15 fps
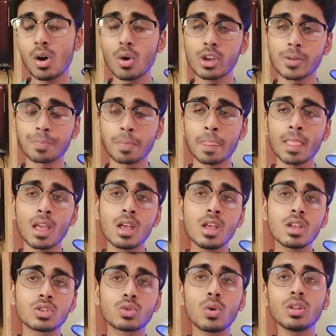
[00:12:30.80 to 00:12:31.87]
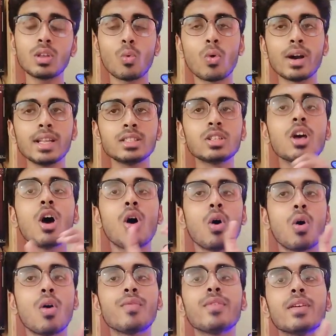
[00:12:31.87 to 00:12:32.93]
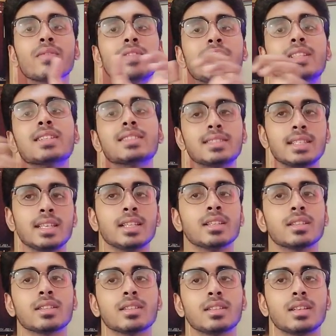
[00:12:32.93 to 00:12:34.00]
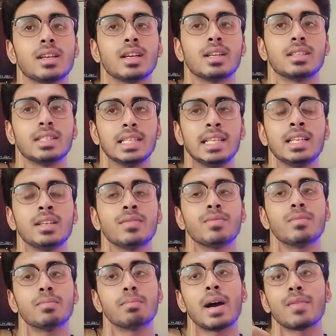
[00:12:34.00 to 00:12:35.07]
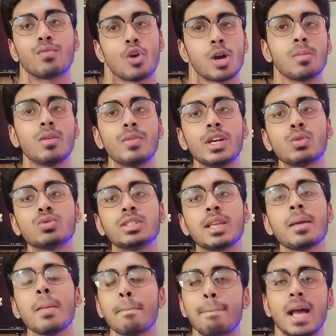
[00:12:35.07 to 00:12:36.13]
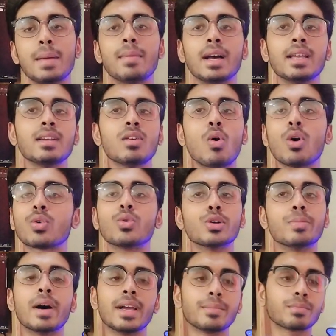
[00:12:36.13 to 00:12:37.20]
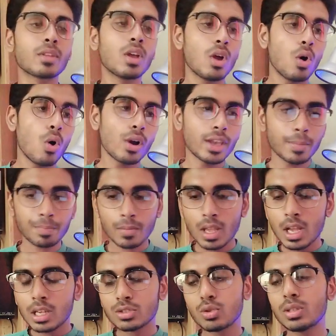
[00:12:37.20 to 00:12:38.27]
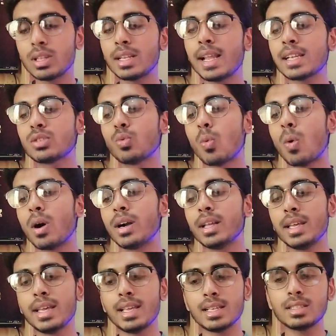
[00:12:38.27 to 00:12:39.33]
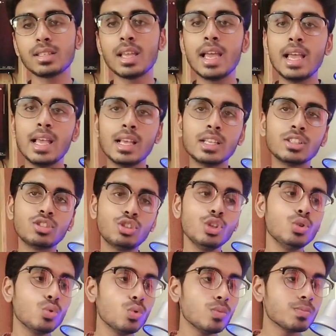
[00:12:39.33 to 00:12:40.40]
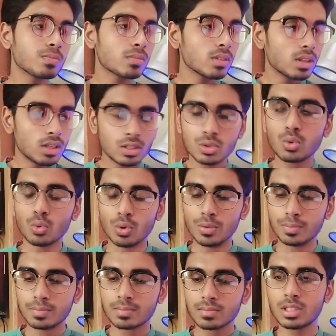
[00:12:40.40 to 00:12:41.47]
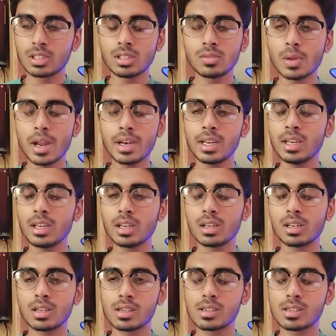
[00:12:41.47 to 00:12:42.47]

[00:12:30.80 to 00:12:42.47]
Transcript: Okay, so the word is Auf Wiedersehen, in by formal way to say bye bye or goodbye. Okay, so the next word is see you soon. This is very